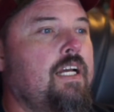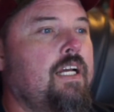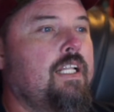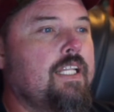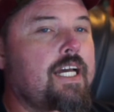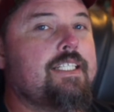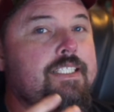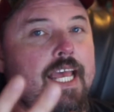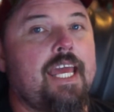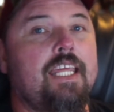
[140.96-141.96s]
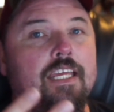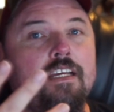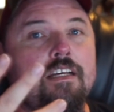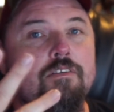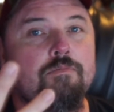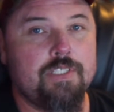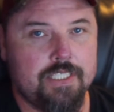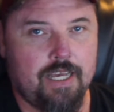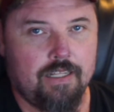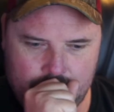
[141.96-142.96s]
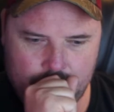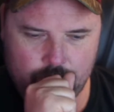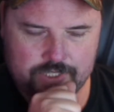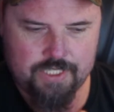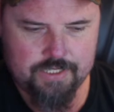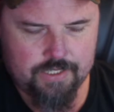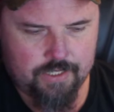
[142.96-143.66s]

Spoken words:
Luxating patella, which is,